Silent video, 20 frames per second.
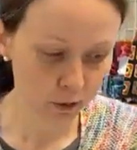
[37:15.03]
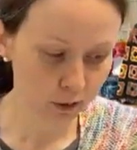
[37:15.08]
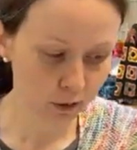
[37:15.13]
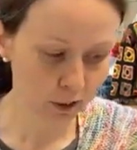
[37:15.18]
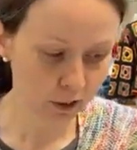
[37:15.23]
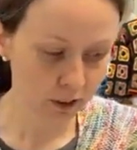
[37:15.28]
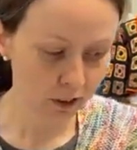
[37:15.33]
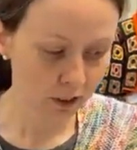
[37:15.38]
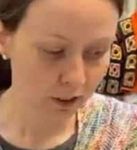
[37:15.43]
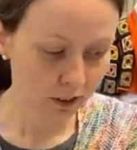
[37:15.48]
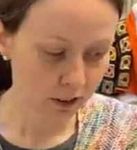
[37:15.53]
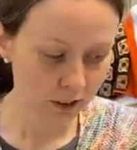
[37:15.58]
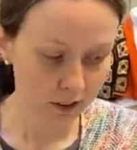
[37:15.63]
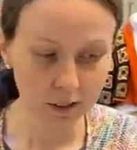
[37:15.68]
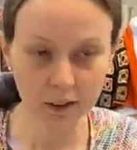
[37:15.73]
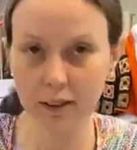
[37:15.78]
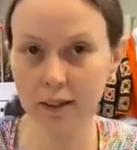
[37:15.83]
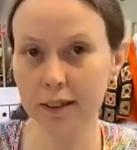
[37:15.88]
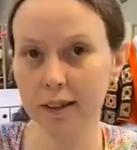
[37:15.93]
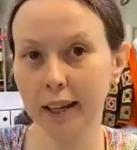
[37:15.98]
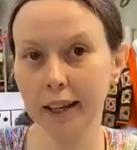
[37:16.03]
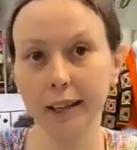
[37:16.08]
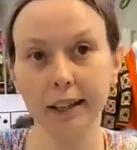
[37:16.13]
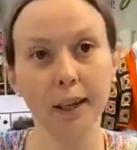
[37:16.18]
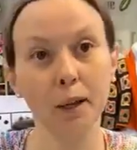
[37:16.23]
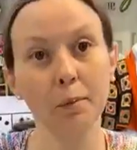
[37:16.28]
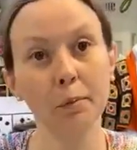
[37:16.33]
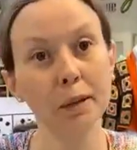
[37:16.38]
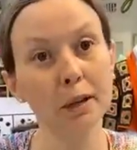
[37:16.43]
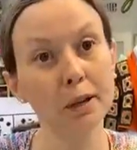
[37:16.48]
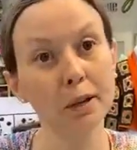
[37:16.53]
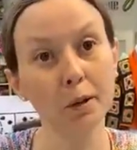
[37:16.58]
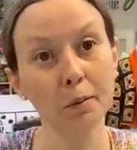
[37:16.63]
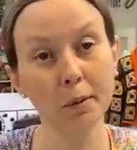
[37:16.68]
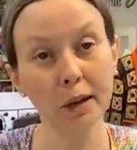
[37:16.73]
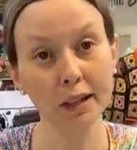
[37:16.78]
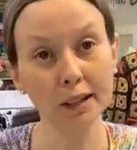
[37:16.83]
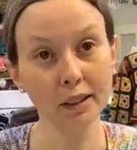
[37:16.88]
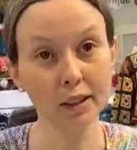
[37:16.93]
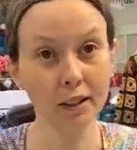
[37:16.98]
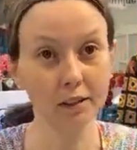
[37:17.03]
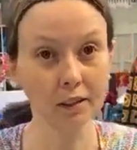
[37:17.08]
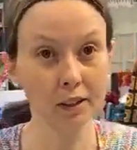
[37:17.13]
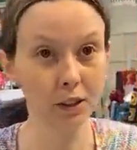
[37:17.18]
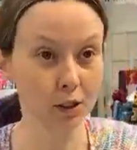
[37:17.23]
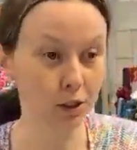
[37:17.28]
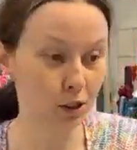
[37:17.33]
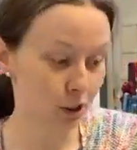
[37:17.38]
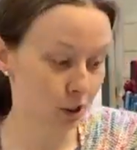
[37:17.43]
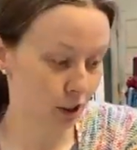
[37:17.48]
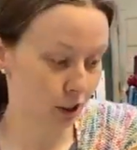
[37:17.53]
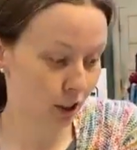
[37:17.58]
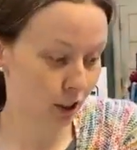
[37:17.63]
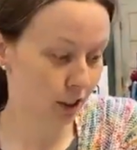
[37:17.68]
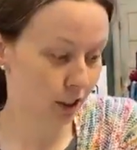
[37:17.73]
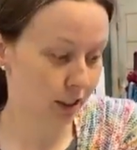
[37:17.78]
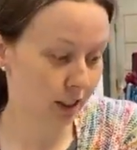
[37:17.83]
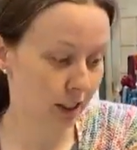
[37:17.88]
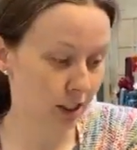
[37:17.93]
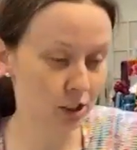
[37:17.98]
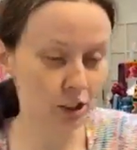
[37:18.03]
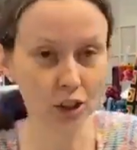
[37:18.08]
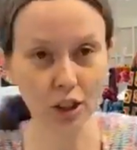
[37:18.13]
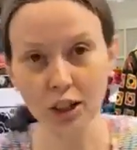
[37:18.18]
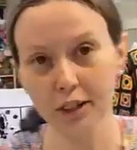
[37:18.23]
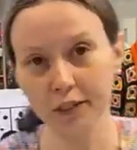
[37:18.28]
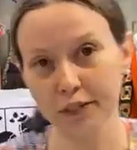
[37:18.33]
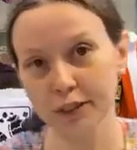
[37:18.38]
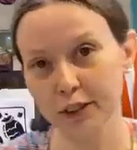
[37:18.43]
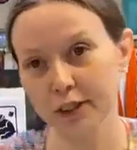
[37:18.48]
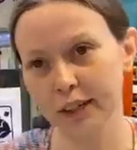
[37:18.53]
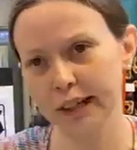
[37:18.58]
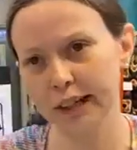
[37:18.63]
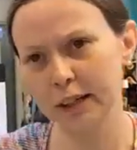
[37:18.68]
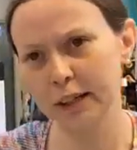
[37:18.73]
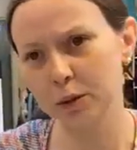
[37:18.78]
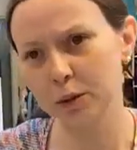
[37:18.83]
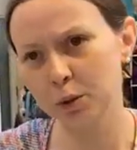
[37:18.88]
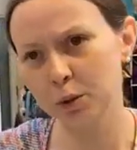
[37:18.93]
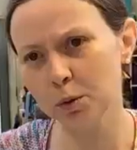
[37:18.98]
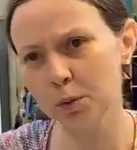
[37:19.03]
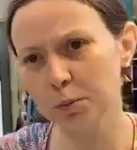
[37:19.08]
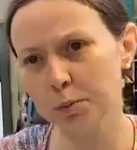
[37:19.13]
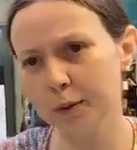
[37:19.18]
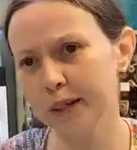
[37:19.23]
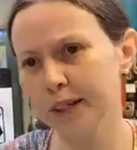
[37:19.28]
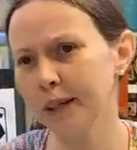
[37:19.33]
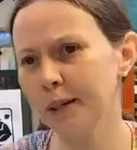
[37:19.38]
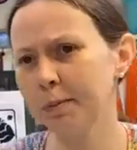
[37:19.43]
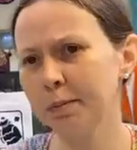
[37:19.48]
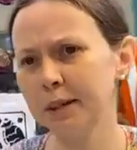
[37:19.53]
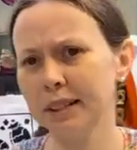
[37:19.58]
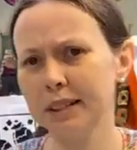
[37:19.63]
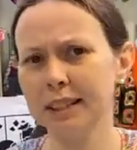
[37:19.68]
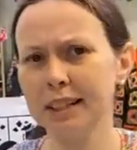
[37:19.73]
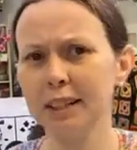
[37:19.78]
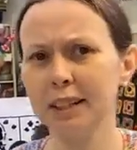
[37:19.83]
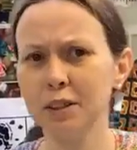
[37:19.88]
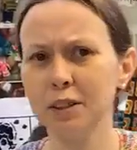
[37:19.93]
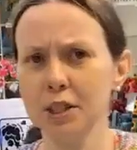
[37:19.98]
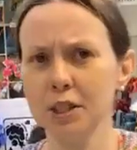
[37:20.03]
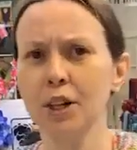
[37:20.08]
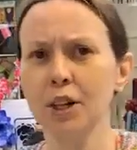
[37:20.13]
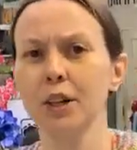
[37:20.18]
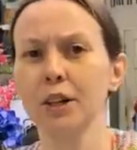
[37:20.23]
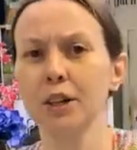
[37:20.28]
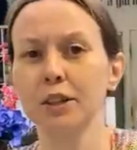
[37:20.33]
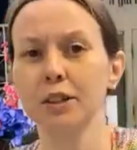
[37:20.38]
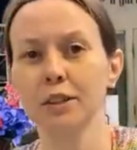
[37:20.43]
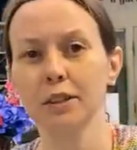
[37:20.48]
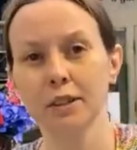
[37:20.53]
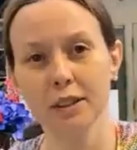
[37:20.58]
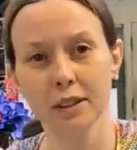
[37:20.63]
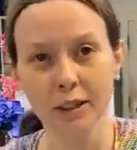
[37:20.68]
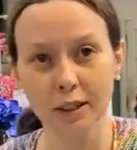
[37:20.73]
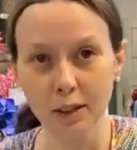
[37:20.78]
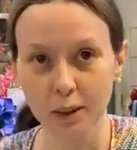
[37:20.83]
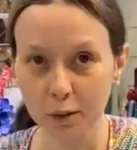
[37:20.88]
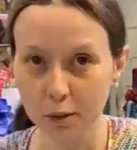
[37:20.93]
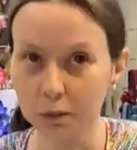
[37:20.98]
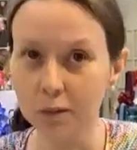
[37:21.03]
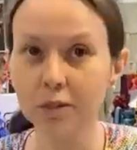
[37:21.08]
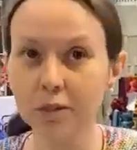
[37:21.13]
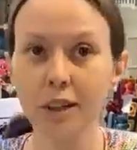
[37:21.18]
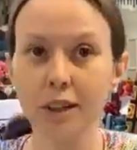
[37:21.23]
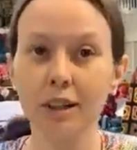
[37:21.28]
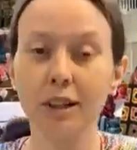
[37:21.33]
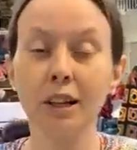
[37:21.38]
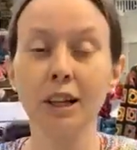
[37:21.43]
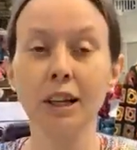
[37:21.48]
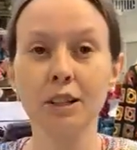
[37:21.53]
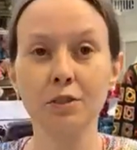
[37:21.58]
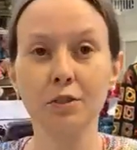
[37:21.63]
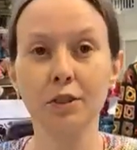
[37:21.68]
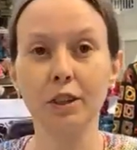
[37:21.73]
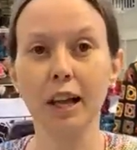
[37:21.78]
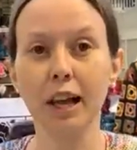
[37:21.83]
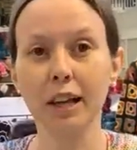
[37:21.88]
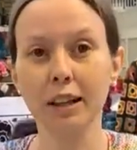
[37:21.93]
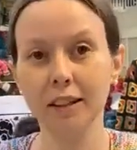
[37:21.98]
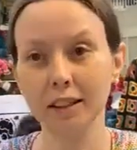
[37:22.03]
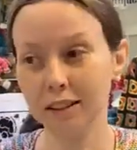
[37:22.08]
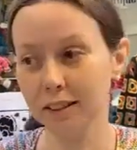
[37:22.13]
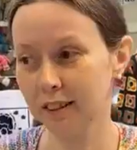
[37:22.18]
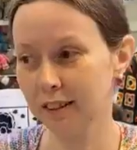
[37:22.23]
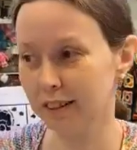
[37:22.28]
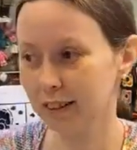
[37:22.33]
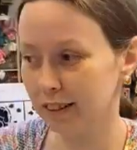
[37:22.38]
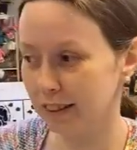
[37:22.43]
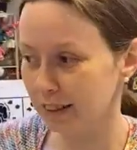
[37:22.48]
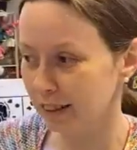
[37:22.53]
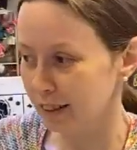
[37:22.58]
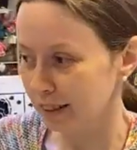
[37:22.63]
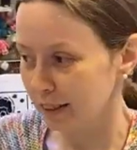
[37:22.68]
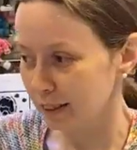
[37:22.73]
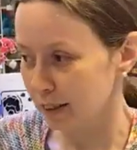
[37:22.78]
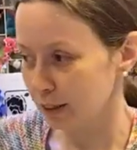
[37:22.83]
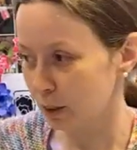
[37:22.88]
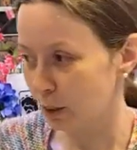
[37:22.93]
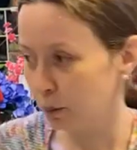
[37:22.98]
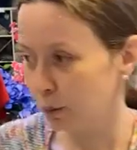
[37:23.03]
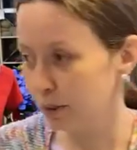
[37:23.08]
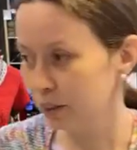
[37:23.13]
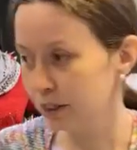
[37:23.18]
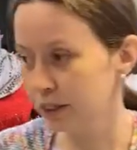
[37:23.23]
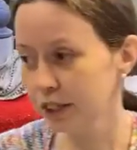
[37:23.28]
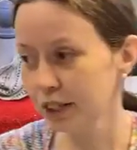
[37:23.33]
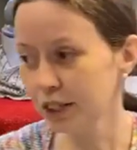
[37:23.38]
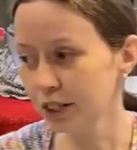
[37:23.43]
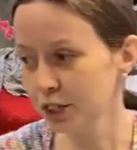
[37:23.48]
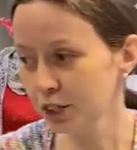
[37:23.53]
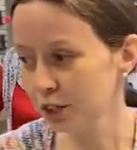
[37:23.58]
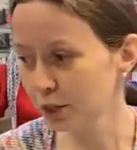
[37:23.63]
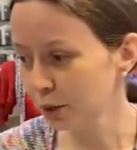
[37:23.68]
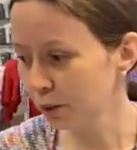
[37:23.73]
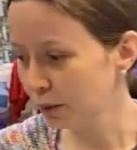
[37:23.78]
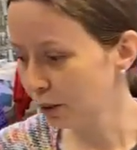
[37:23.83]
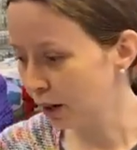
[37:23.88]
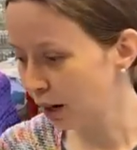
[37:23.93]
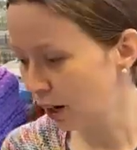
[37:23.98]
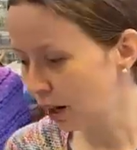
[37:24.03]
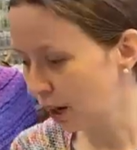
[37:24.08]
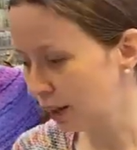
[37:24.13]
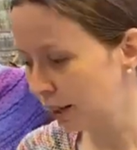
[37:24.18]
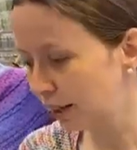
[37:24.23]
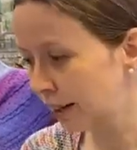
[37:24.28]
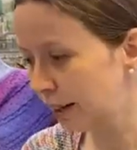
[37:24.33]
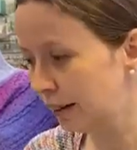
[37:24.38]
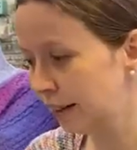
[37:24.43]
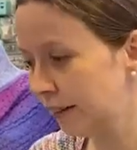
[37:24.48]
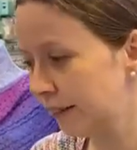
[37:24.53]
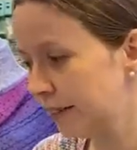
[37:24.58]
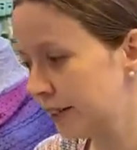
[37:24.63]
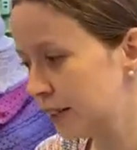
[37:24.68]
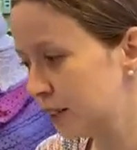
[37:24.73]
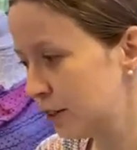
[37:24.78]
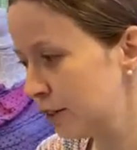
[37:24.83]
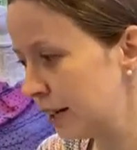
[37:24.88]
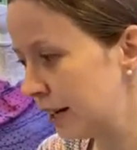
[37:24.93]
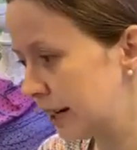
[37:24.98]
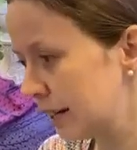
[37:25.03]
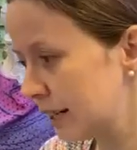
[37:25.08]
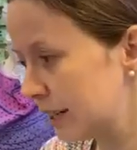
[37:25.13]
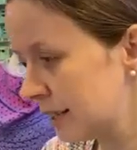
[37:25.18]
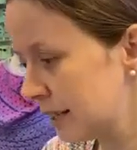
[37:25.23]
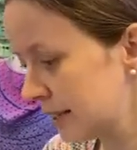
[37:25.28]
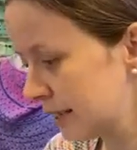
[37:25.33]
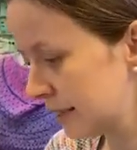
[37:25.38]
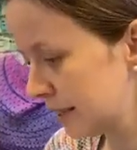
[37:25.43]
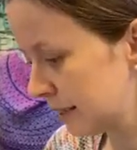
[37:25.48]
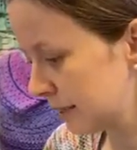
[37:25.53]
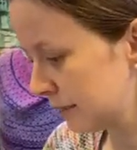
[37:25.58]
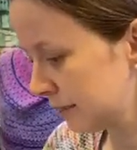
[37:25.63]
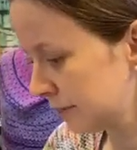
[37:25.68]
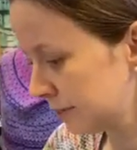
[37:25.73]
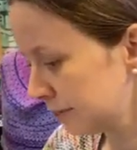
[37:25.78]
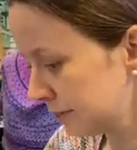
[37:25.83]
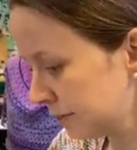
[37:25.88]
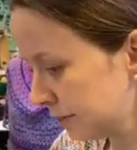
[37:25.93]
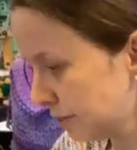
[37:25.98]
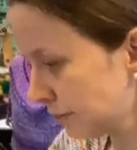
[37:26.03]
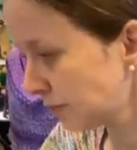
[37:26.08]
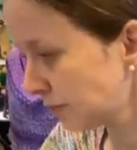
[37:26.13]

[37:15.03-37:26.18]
So, like that picot bind-off that you just saw on that shawl, if you're like, ooh, pretty, but it sounds hard, we've got a class for that. So we'll teach you all of the tricks.